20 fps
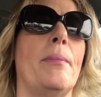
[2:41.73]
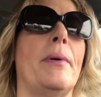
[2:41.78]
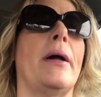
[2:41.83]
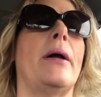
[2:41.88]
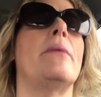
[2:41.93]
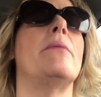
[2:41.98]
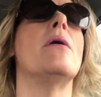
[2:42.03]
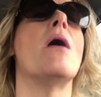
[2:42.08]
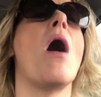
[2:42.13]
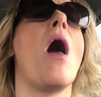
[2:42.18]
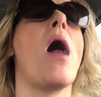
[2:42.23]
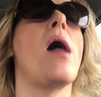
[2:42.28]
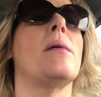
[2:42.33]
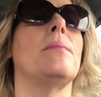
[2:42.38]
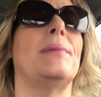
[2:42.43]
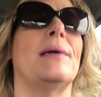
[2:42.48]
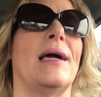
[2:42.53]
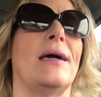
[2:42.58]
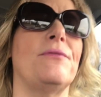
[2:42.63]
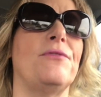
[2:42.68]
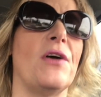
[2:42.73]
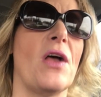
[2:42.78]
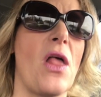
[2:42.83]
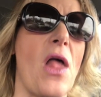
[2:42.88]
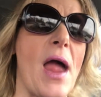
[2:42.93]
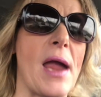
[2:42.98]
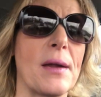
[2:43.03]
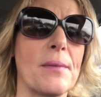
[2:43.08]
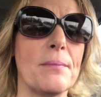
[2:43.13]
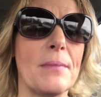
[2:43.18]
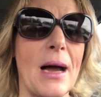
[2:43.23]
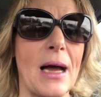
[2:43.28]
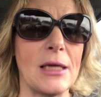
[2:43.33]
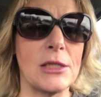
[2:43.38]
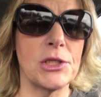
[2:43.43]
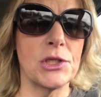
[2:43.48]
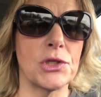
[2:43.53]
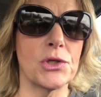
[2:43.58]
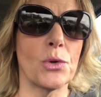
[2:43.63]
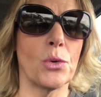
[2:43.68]
But I felt like my
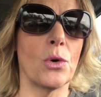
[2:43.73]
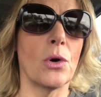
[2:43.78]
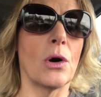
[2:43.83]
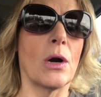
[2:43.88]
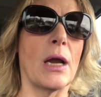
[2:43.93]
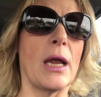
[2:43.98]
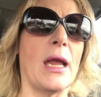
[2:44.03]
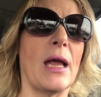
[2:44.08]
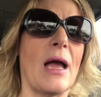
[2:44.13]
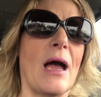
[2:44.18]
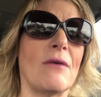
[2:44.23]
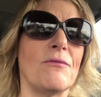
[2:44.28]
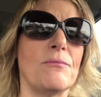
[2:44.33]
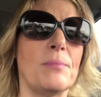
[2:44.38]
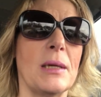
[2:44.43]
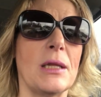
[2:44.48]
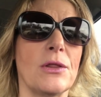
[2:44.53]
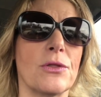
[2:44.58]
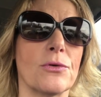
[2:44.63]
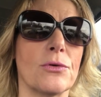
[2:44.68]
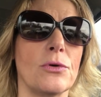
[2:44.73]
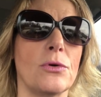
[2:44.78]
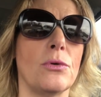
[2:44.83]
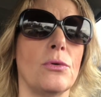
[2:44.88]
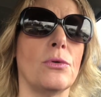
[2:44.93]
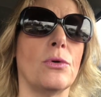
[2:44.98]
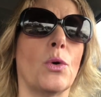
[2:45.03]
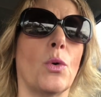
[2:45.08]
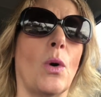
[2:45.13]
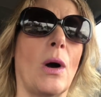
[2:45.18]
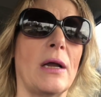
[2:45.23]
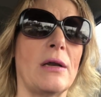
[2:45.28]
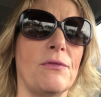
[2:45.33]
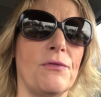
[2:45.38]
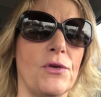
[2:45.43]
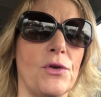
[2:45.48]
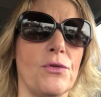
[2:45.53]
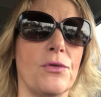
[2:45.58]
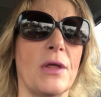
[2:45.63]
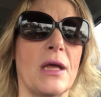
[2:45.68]
story, I've been through quite a
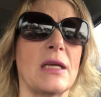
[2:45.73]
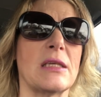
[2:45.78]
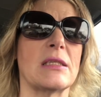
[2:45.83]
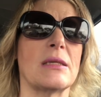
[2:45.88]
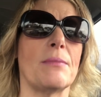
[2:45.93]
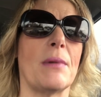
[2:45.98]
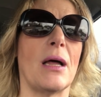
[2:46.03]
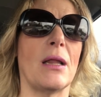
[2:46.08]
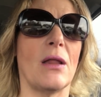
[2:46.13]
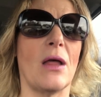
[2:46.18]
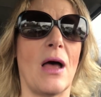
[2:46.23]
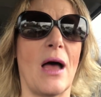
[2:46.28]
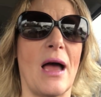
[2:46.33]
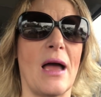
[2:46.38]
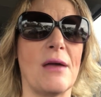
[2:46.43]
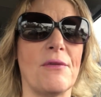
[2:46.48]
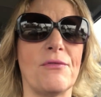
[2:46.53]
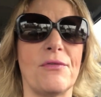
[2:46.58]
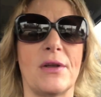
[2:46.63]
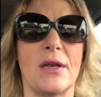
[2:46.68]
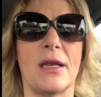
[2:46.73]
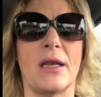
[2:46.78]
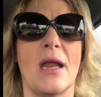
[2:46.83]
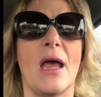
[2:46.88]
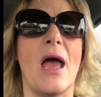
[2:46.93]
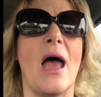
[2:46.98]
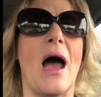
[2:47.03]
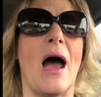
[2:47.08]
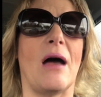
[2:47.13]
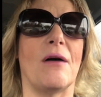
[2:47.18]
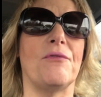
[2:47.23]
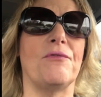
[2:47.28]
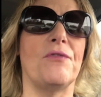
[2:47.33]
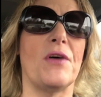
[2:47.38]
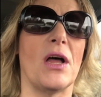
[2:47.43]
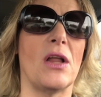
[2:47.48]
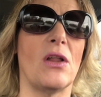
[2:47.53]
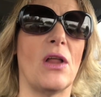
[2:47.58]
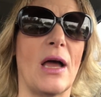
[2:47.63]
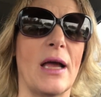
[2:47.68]
few things in my life, and I
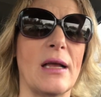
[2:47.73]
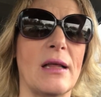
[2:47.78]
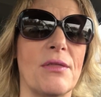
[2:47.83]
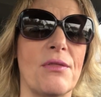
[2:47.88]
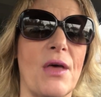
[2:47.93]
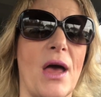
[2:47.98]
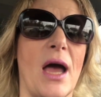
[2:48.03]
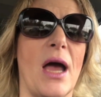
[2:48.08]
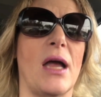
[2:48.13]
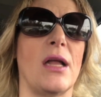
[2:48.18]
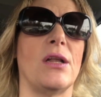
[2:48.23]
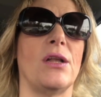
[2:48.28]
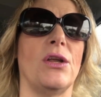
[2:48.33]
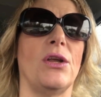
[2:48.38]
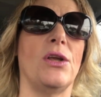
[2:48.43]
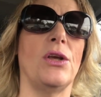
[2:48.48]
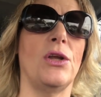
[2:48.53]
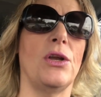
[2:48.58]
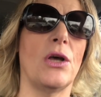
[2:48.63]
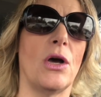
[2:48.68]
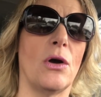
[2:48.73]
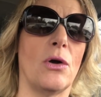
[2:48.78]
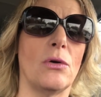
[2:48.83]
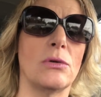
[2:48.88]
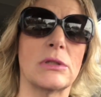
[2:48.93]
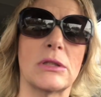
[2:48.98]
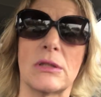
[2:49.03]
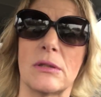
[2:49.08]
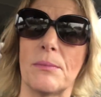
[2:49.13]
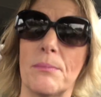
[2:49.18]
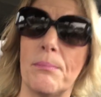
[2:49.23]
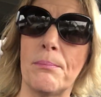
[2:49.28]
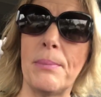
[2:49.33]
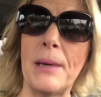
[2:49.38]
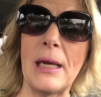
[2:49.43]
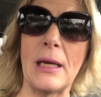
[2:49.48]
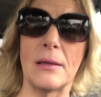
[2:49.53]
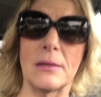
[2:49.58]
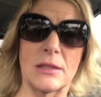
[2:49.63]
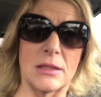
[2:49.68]
felt like that,
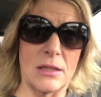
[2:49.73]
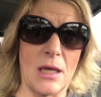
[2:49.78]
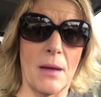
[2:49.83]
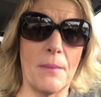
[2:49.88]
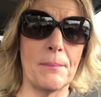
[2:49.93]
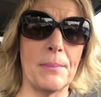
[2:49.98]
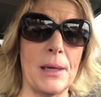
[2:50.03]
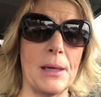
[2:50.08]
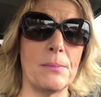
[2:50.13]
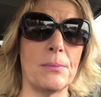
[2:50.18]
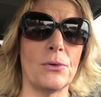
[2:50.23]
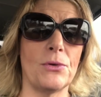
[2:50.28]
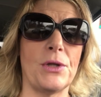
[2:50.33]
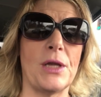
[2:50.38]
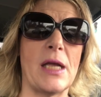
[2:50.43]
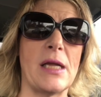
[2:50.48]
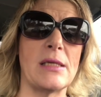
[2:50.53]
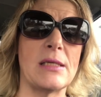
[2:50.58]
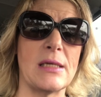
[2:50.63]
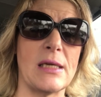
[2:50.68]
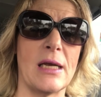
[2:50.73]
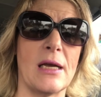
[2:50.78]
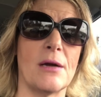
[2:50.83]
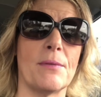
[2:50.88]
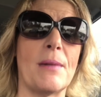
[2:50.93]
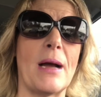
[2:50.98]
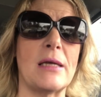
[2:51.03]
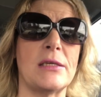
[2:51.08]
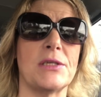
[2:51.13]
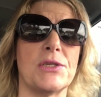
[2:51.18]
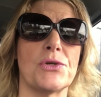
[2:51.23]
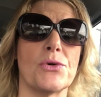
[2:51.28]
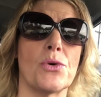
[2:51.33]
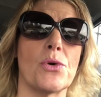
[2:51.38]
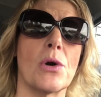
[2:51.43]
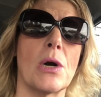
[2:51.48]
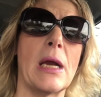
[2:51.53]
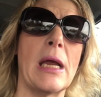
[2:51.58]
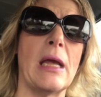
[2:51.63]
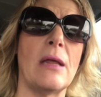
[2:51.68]
some people need to hear my
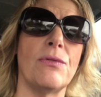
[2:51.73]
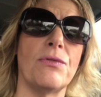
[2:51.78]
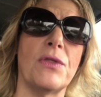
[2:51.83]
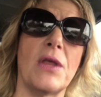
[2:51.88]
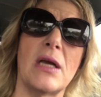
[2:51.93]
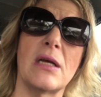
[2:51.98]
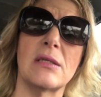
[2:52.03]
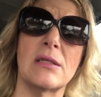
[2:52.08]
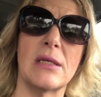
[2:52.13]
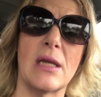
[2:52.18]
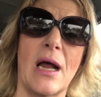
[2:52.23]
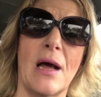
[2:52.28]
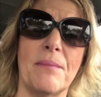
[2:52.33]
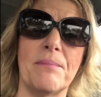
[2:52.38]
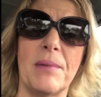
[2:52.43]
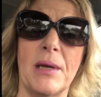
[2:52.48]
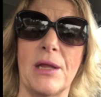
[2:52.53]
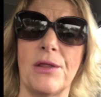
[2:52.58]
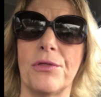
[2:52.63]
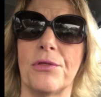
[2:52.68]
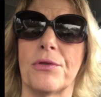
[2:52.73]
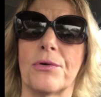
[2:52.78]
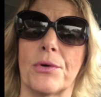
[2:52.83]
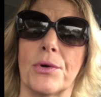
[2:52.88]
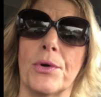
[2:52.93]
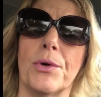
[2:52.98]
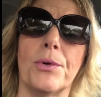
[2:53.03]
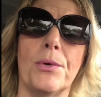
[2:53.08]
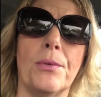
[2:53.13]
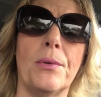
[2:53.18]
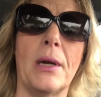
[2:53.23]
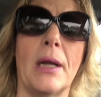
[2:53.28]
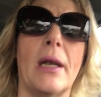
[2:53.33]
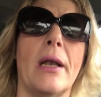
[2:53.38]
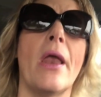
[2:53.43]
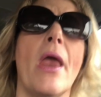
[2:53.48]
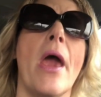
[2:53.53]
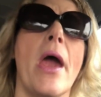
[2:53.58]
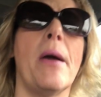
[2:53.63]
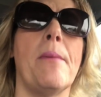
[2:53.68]
story and things that I've been through,
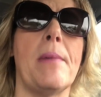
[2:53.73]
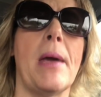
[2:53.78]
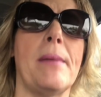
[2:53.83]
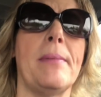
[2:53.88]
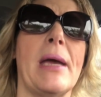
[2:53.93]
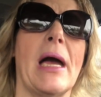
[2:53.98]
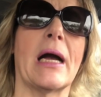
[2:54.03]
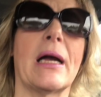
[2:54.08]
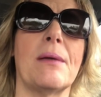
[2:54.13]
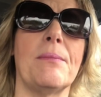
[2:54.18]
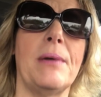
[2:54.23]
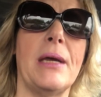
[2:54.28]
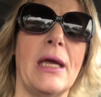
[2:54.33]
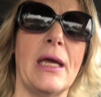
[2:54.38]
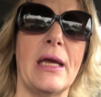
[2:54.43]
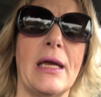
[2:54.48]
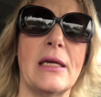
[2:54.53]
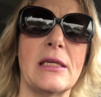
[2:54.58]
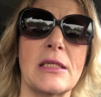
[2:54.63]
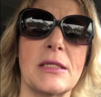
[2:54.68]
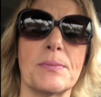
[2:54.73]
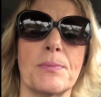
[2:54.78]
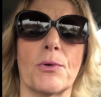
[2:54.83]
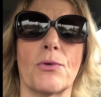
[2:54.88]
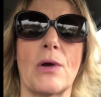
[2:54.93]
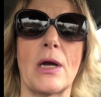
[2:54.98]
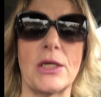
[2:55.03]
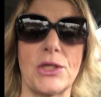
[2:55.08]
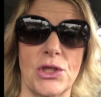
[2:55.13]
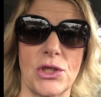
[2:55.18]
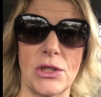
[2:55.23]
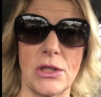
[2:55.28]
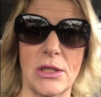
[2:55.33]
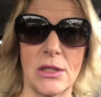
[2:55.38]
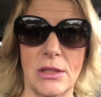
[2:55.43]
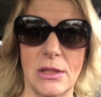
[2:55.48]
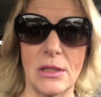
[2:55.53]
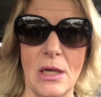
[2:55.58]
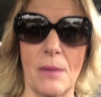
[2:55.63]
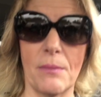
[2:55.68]
and maybe I can be an inspiration
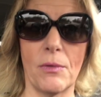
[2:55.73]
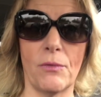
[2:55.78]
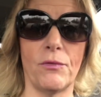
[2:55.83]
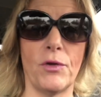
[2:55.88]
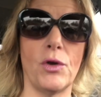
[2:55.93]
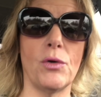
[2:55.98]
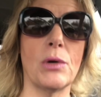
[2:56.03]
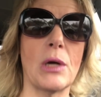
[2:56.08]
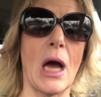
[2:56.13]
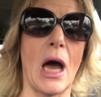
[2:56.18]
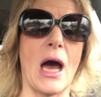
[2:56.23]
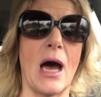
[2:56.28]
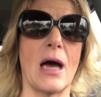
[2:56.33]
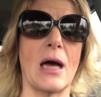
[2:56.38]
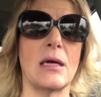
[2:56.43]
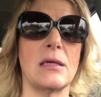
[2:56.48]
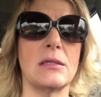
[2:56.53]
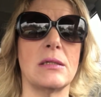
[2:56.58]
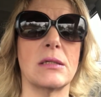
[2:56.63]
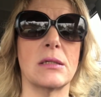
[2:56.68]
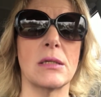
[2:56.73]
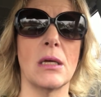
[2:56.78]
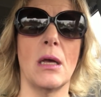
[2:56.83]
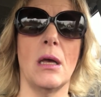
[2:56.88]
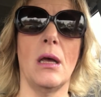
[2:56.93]
to some of you guys.